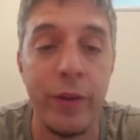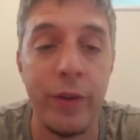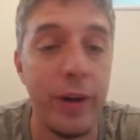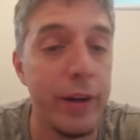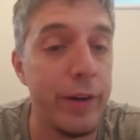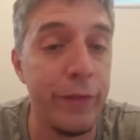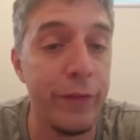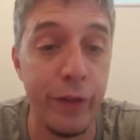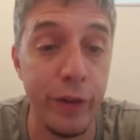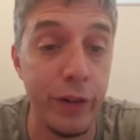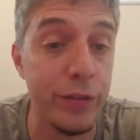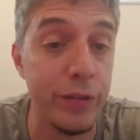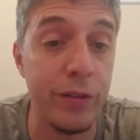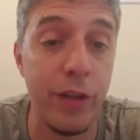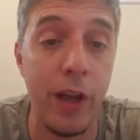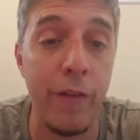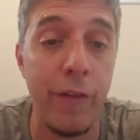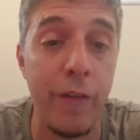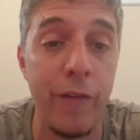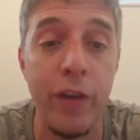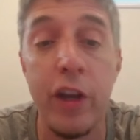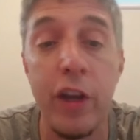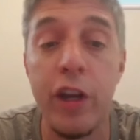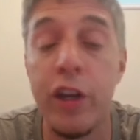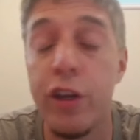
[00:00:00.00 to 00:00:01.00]
Right? First
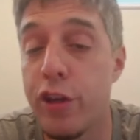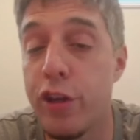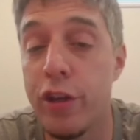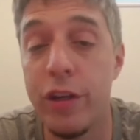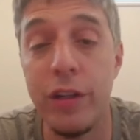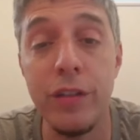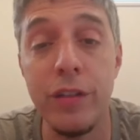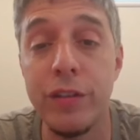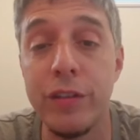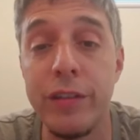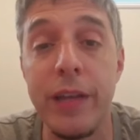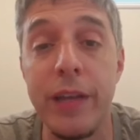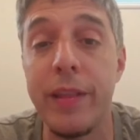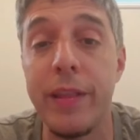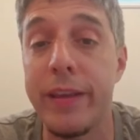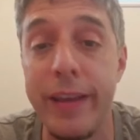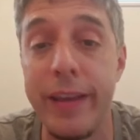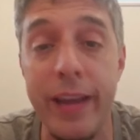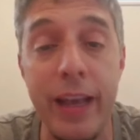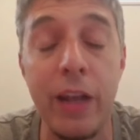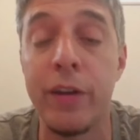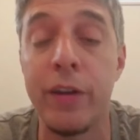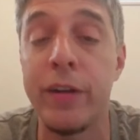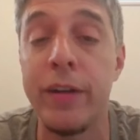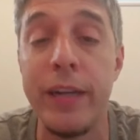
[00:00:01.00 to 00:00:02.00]
off, you can say the
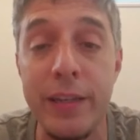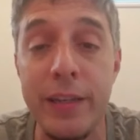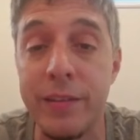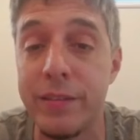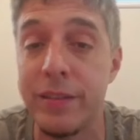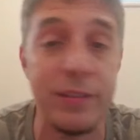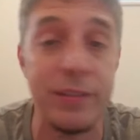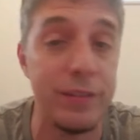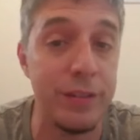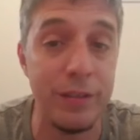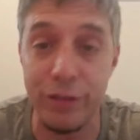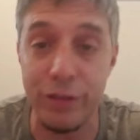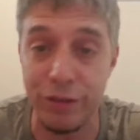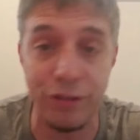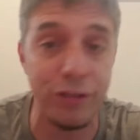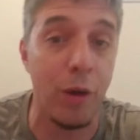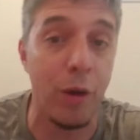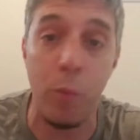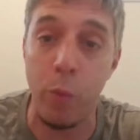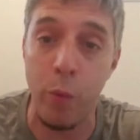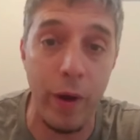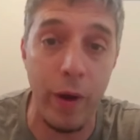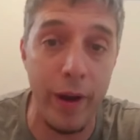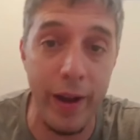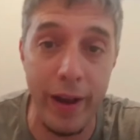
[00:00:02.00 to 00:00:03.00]
killer isn't
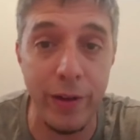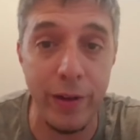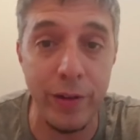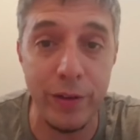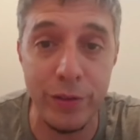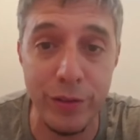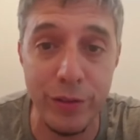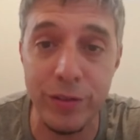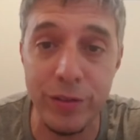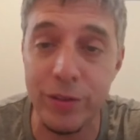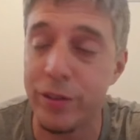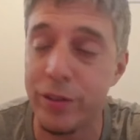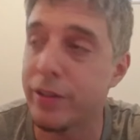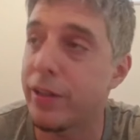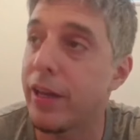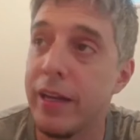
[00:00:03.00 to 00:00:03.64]
someone else.